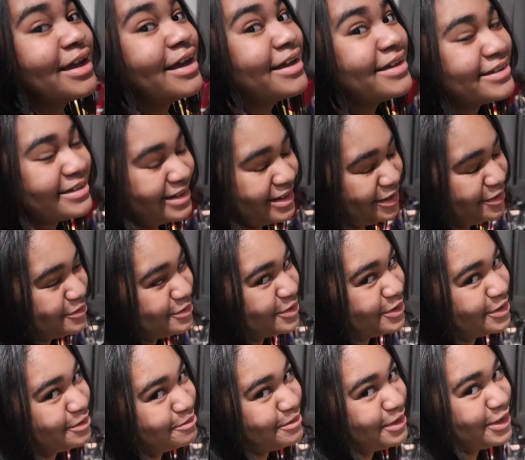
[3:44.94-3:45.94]
And now we're
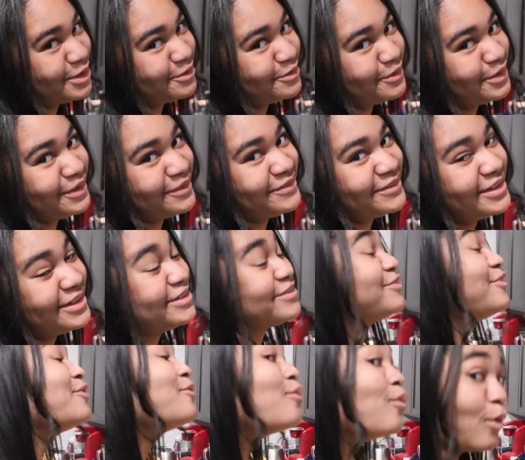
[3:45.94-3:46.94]
gonna microwave this
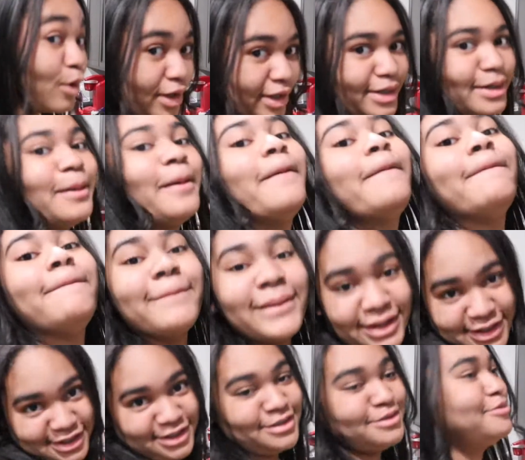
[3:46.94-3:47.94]
for one
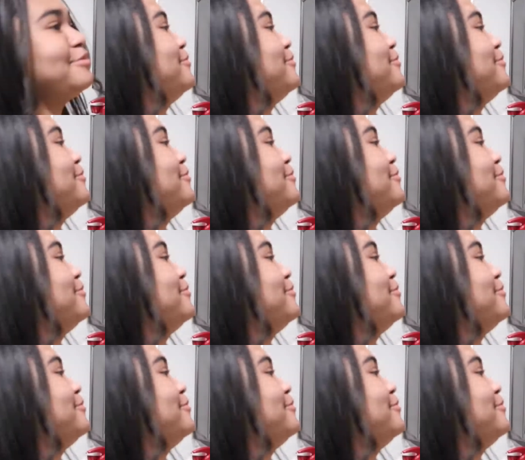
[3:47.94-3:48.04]
minute.